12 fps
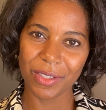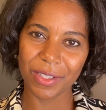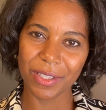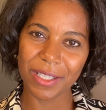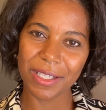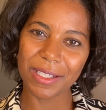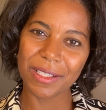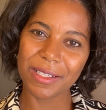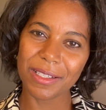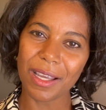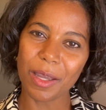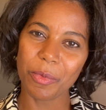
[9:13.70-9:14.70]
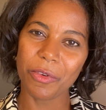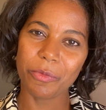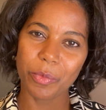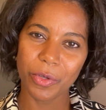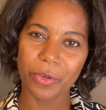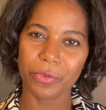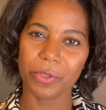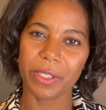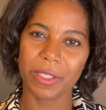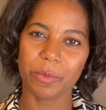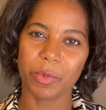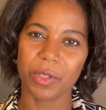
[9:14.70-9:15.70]
these type of beautiful
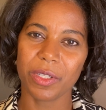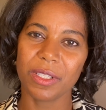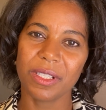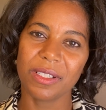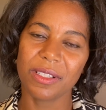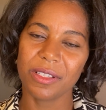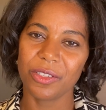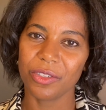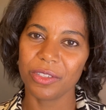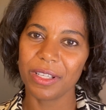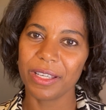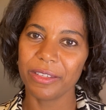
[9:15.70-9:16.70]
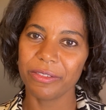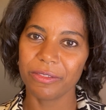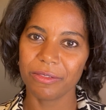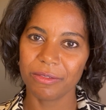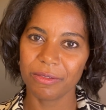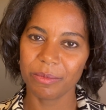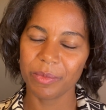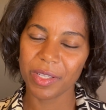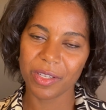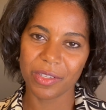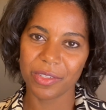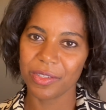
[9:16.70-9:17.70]
experiences in your life,
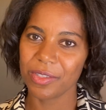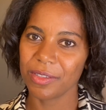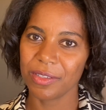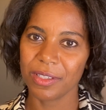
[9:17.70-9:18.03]
because